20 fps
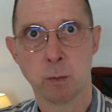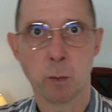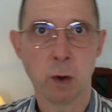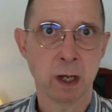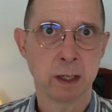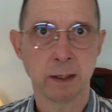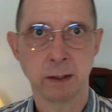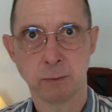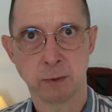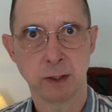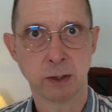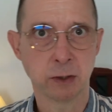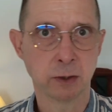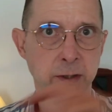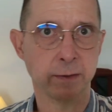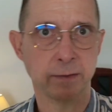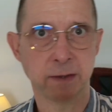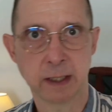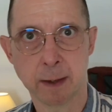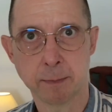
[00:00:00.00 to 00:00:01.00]
1,
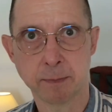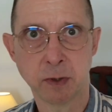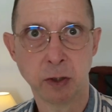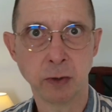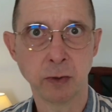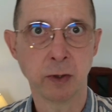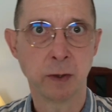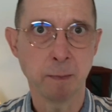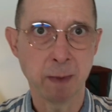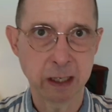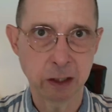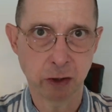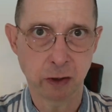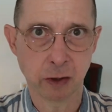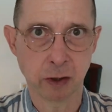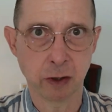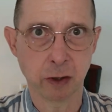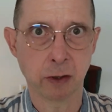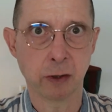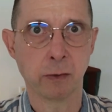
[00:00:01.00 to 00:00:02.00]
result of step 2 to make
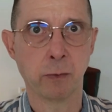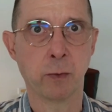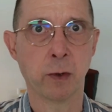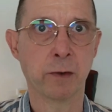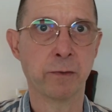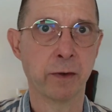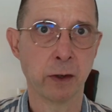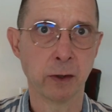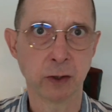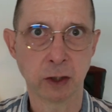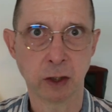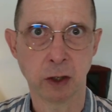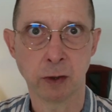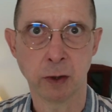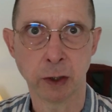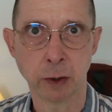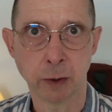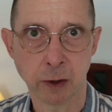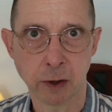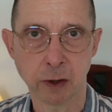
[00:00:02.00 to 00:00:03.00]
sure your workflows
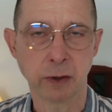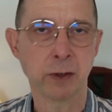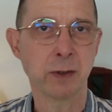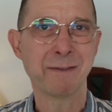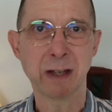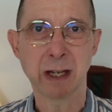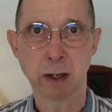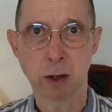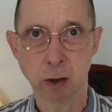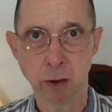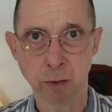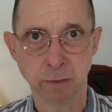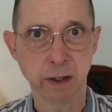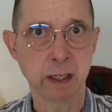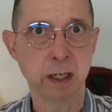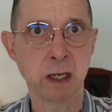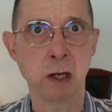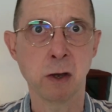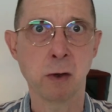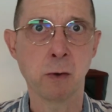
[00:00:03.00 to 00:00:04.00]
go in order. I've got a whole
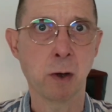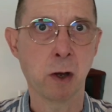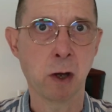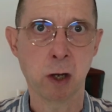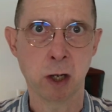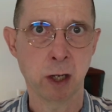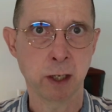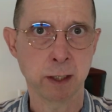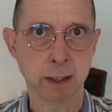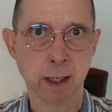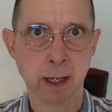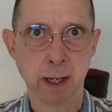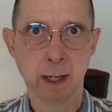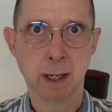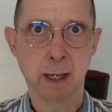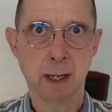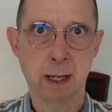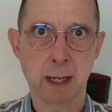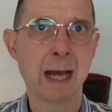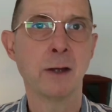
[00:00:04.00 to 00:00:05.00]
video on
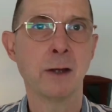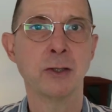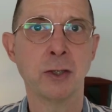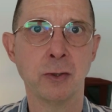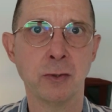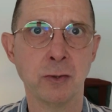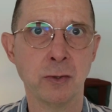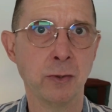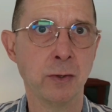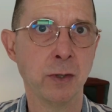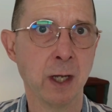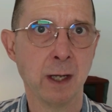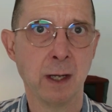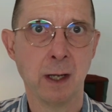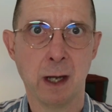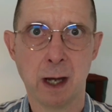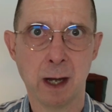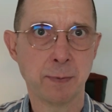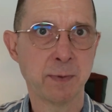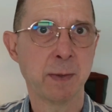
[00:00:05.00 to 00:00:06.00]
how to
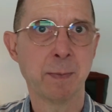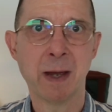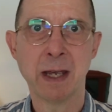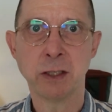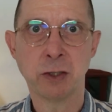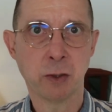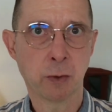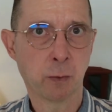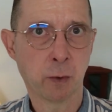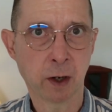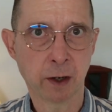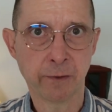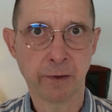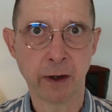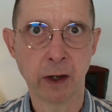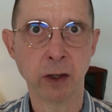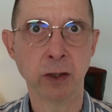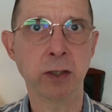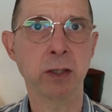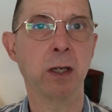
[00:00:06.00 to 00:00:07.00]
optimize your
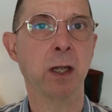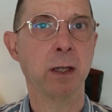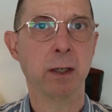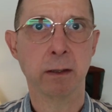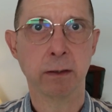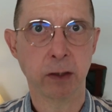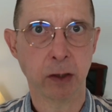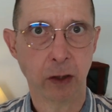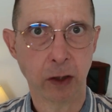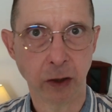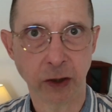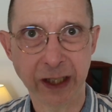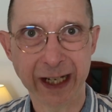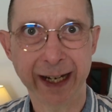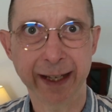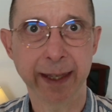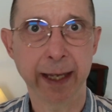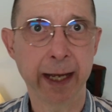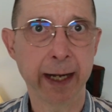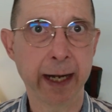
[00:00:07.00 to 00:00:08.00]
workflows. So go
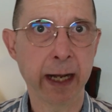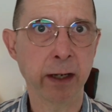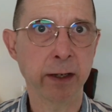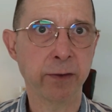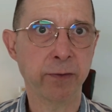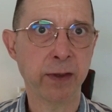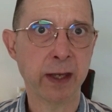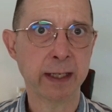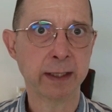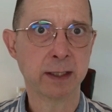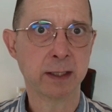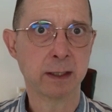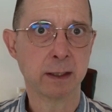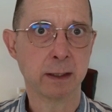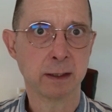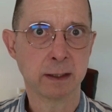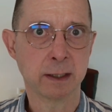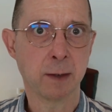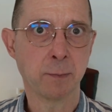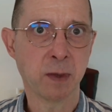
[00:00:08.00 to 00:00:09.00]
check that out if
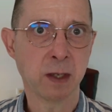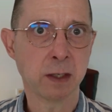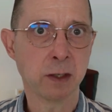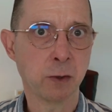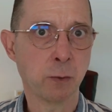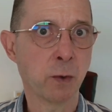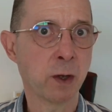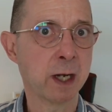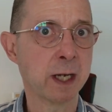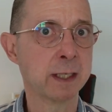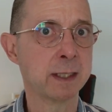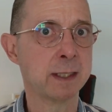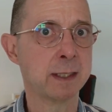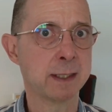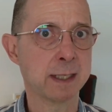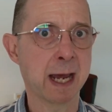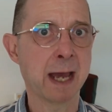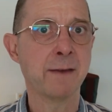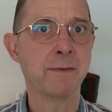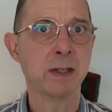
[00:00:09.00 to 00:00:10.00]
that's something you want to
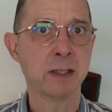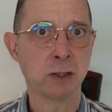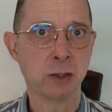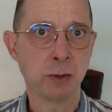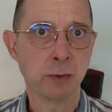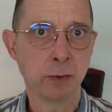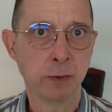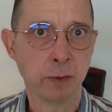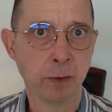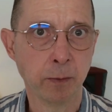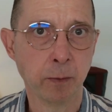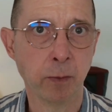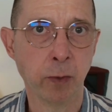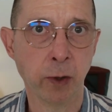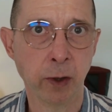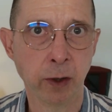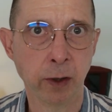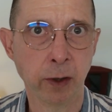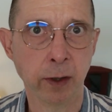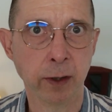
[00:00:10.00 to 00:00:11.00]
dive into
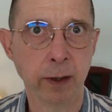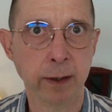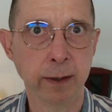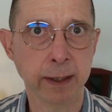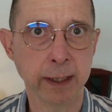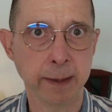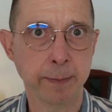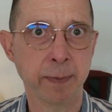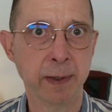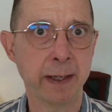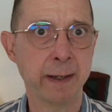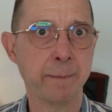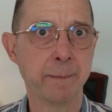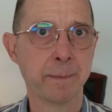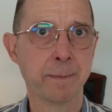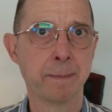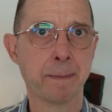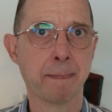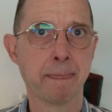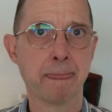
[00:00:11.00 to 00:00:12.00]
more deeply.
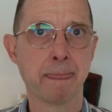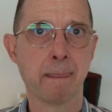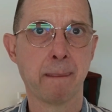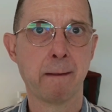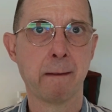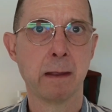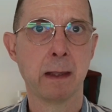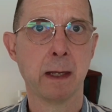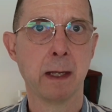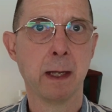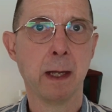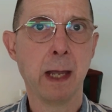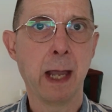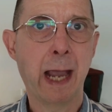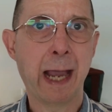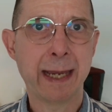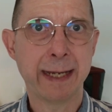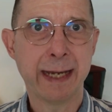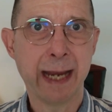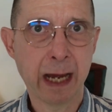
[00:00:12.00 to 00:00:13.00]

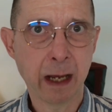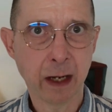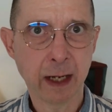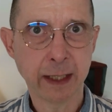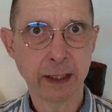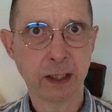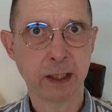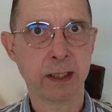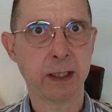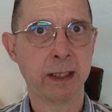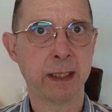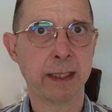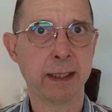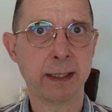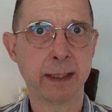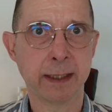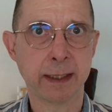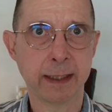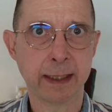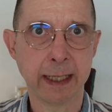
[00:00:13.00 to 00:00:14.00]
And now let's
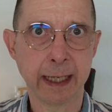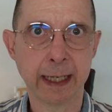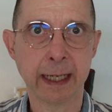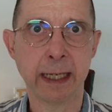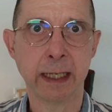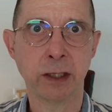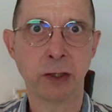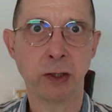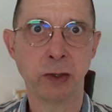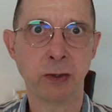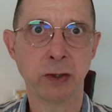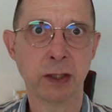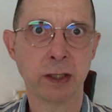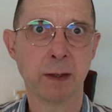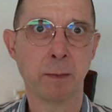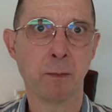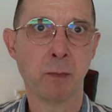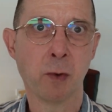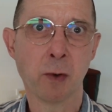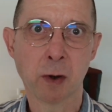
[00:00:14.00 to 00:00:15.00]
dig into
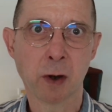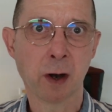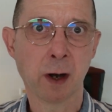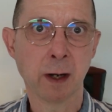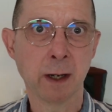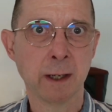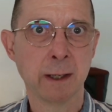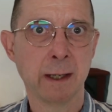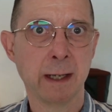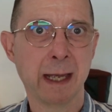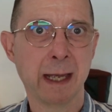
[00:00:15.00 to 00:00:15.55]
some more